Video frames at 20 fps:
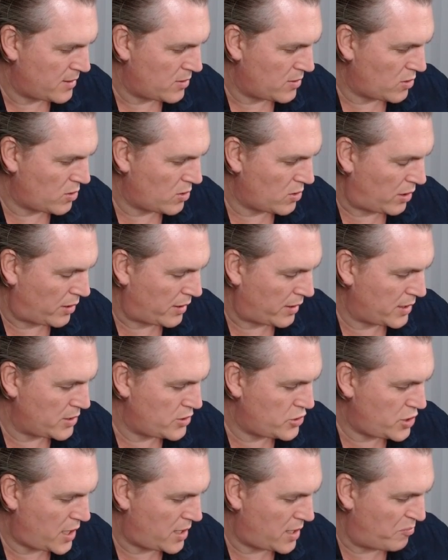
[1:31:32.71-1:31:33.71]
Oh,
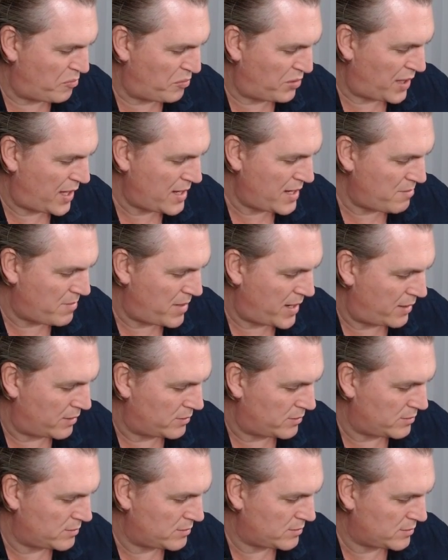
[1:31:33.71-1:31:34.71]
Enchanted Plate Mail,
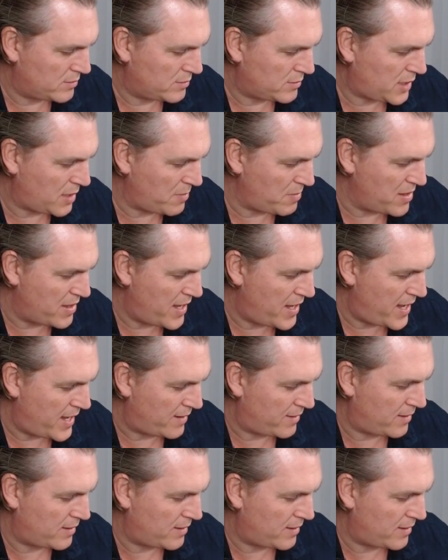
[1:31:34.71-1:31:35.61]
give me that.